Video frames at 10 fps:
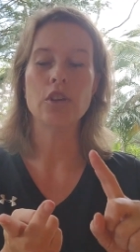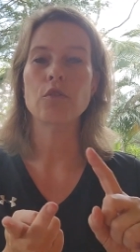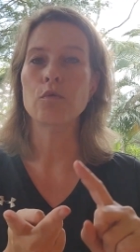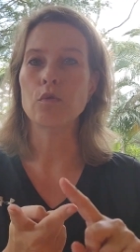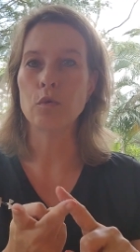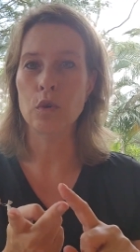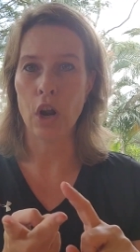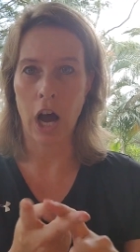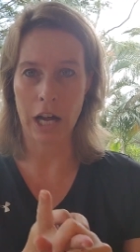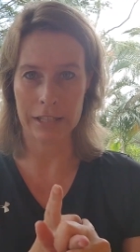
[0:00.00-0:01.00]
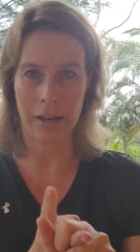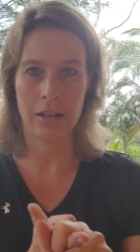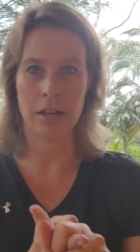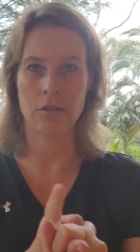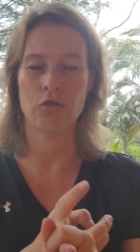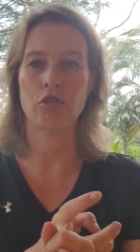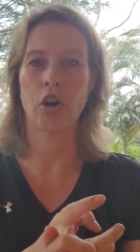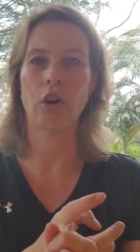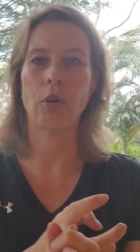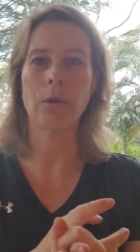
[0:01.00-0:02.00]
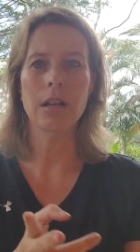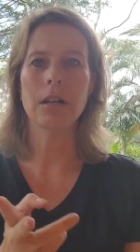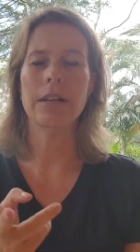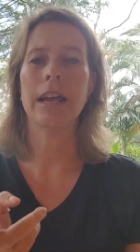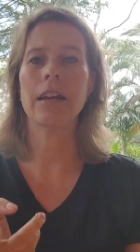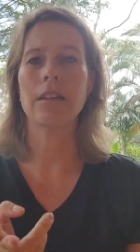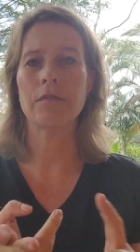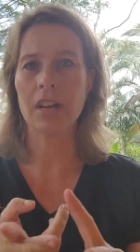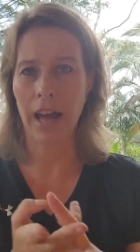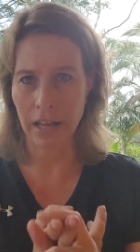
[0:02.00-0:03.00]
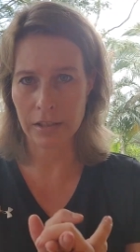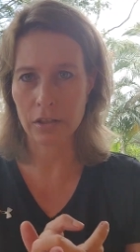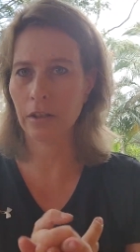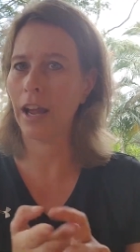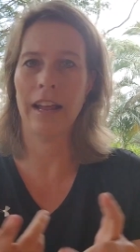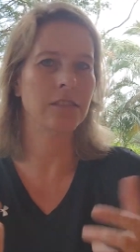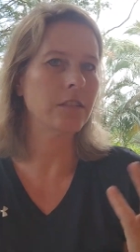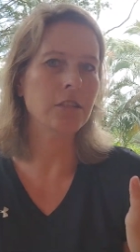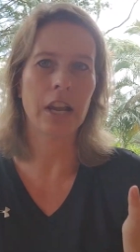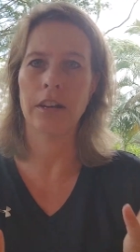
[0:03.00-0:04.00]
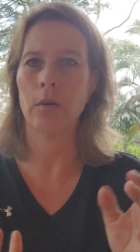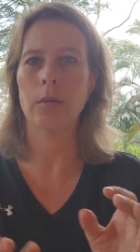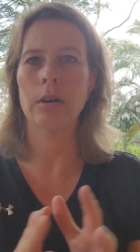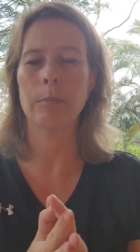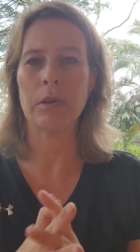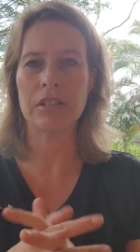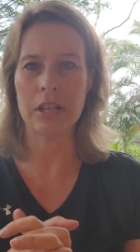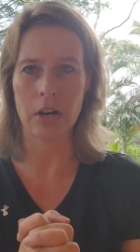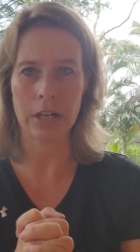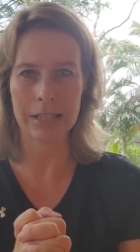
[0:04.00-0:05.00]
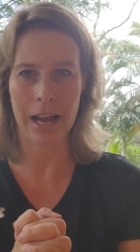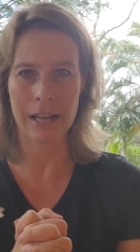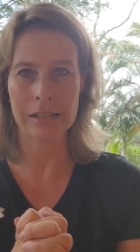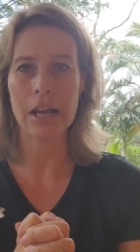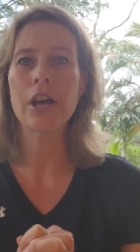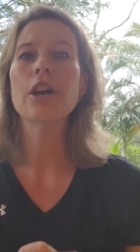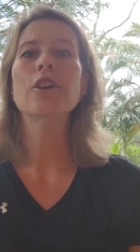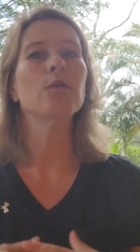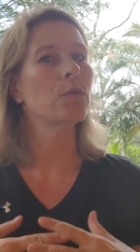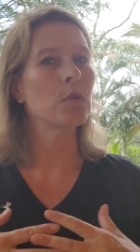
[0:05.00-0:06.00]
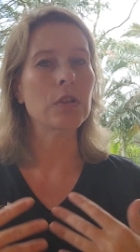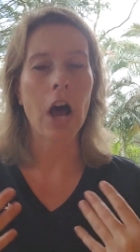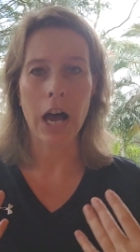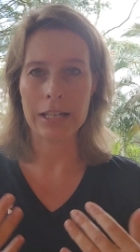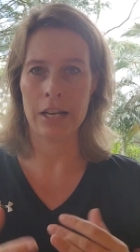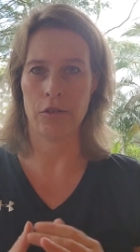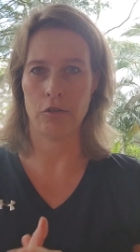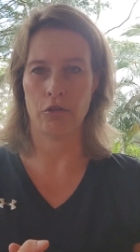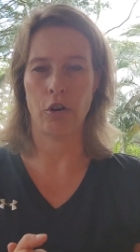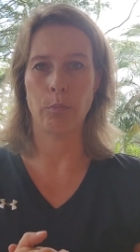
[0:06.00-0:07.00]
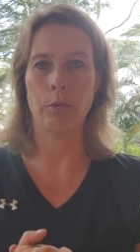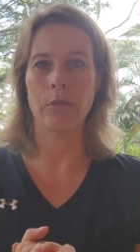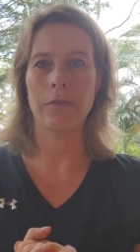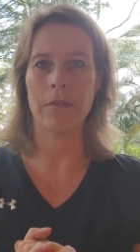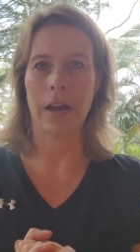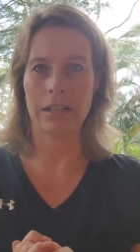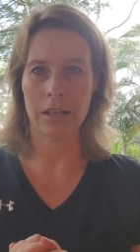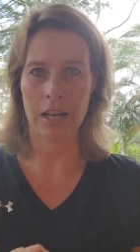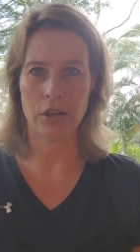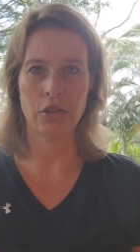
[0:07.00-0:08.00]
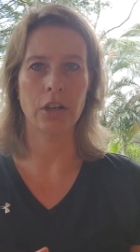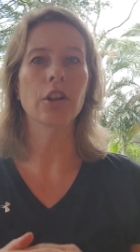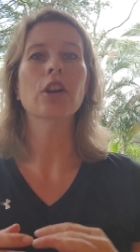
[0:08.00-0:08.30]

You do not need to show a negative test, an antigen or a PCR test. You do not need to show proof of vaccination.